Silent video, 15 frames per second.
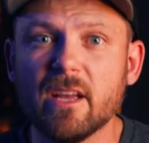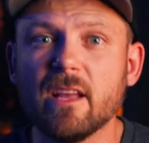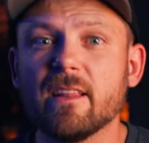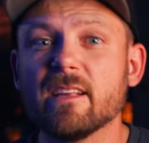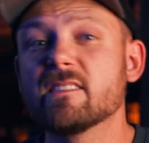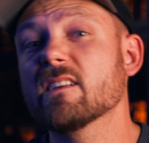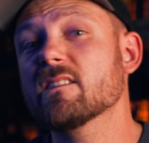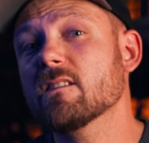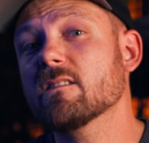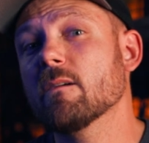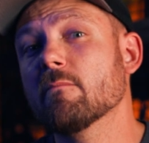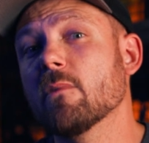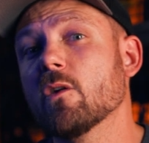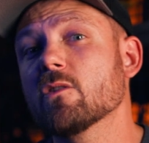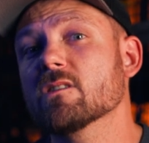This isn't the
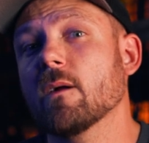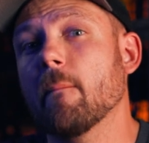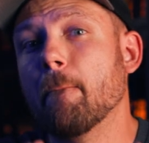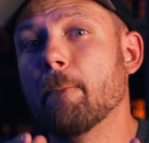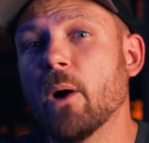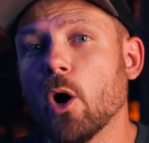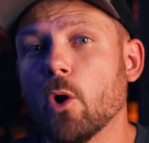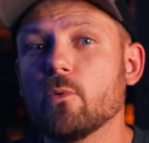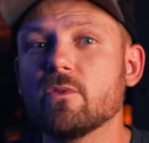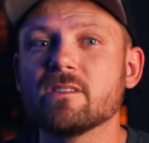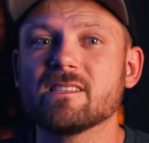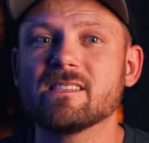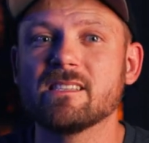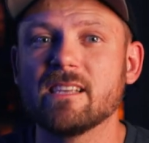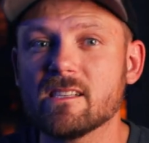most
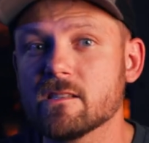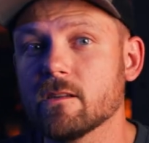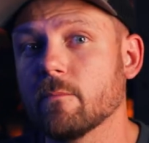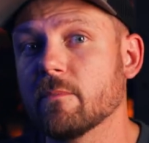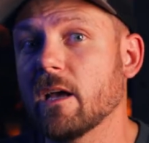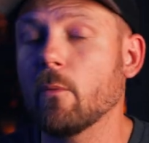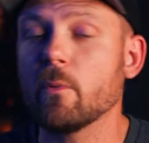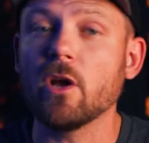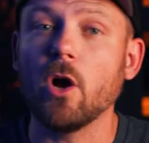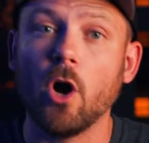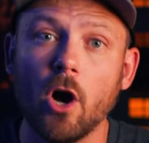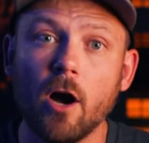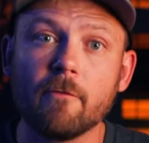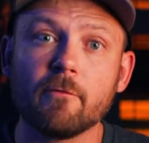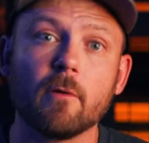potent system that we
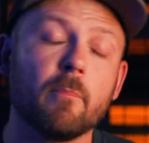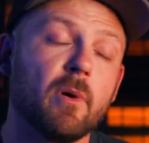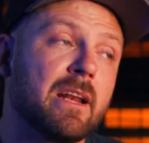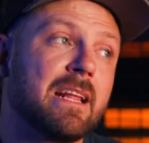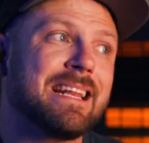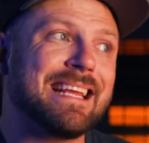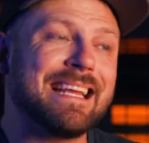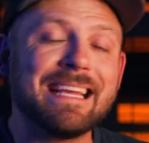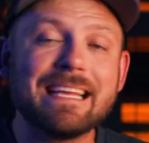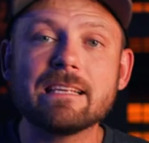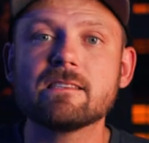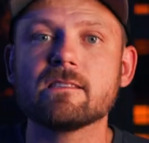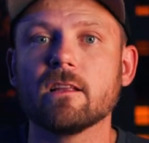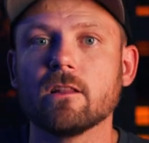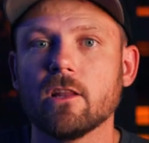offer, but it
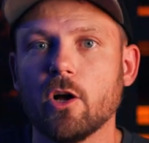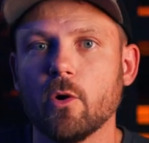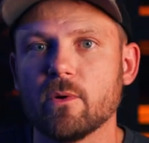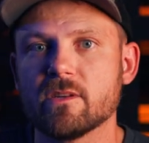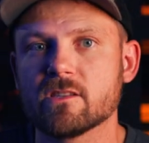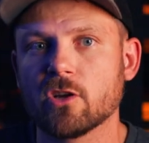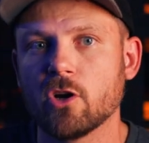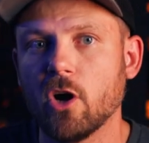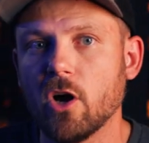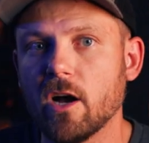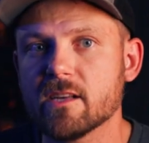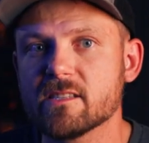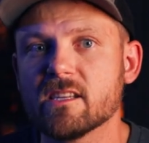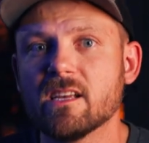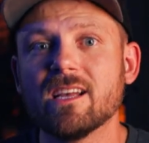is the lowest
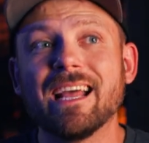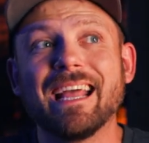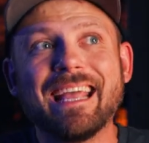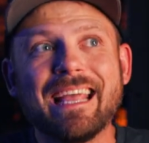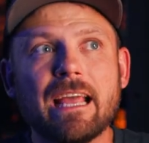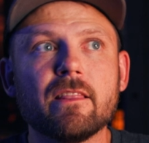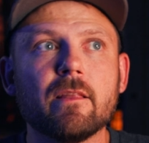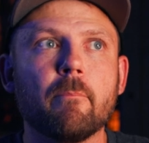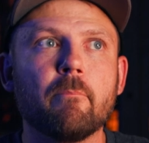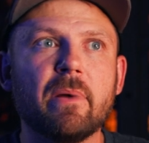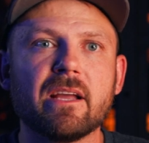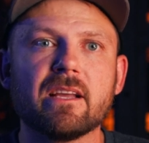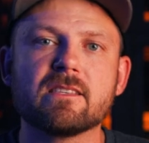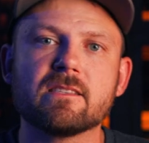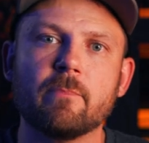cost and the
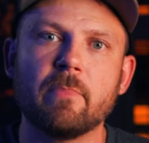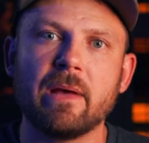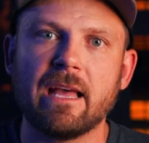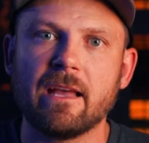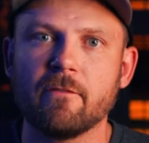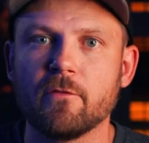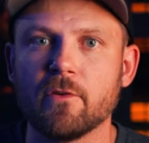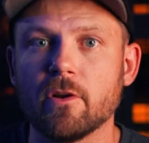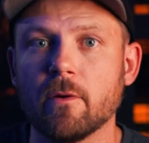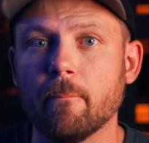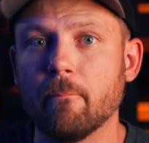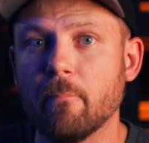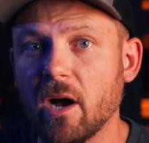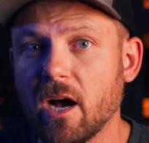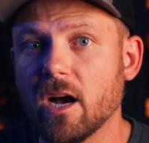biggest bang for your
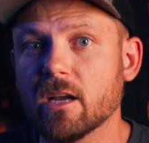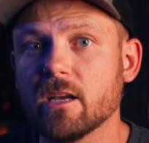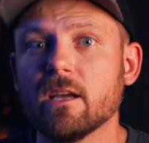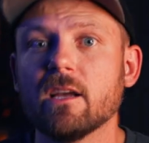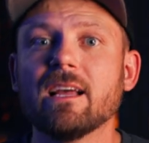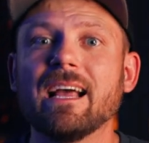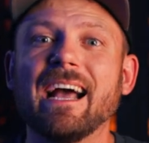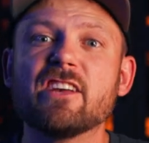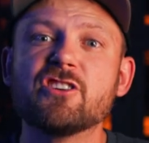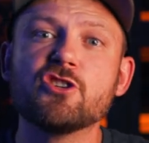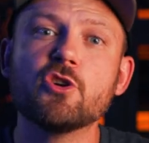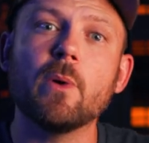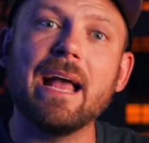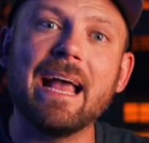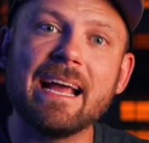buck as
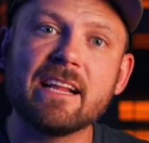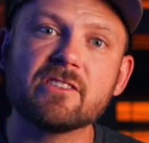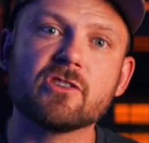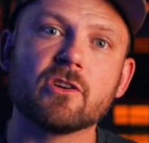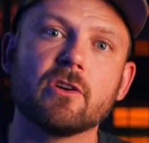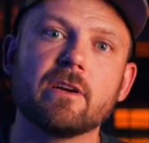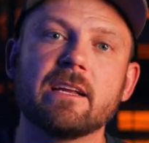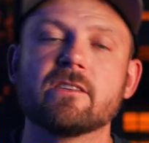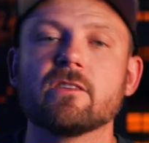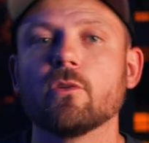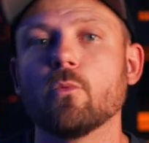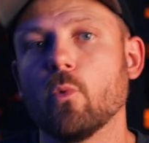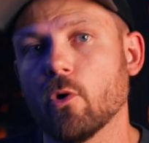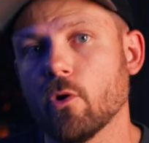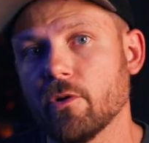you enter into the
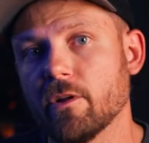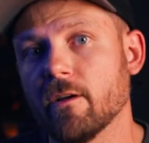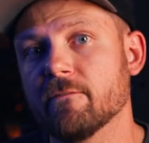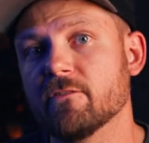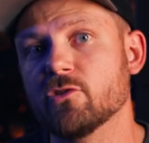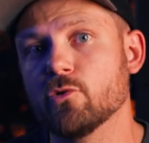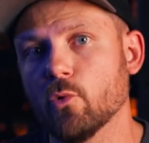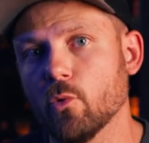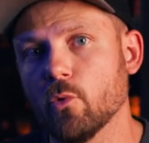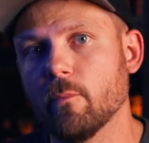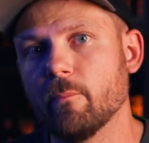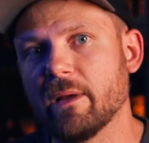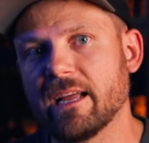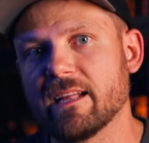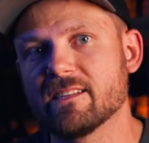world of dual
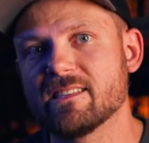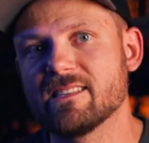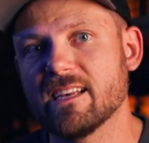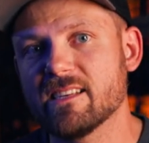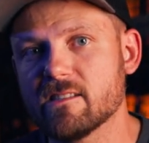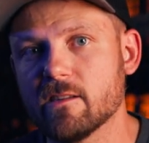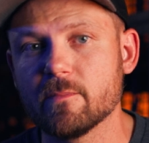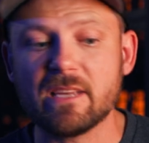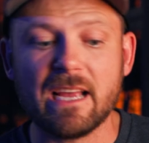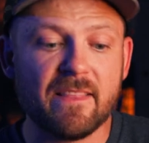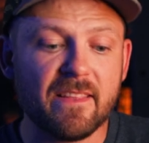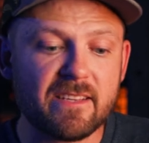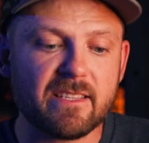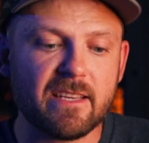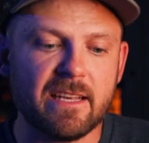band systems.
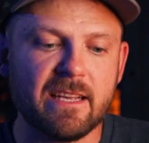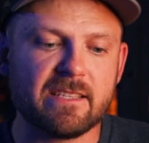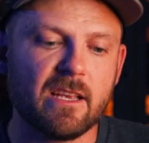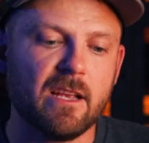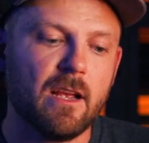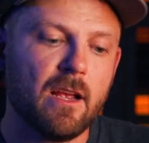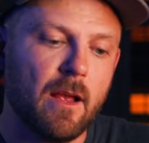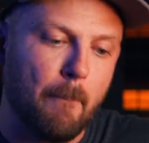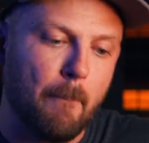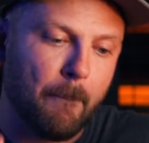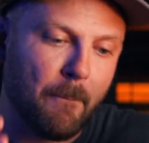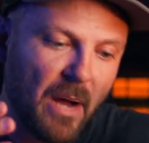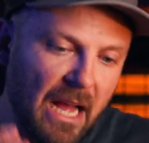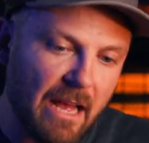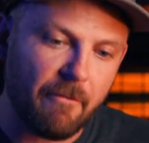And this is
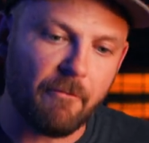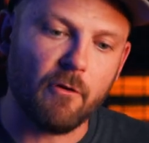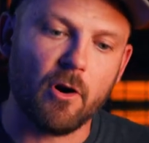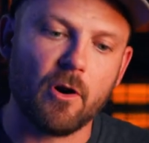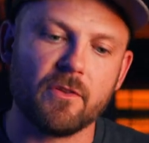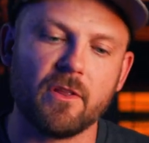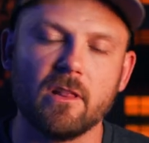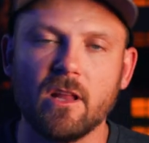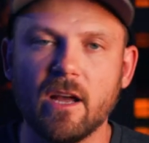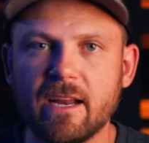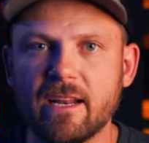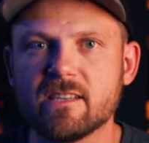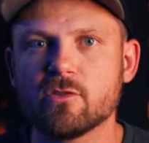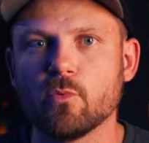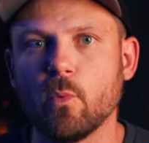by far the
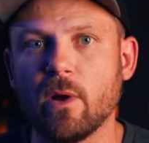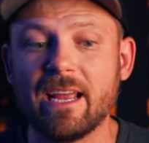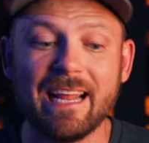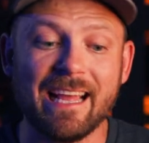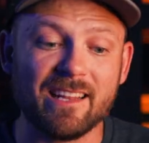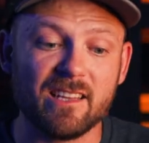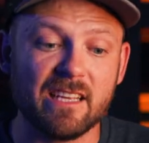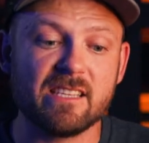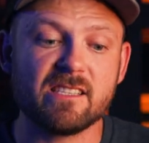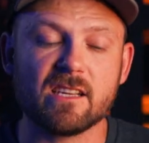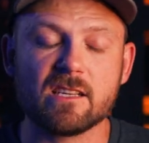lightest weight and least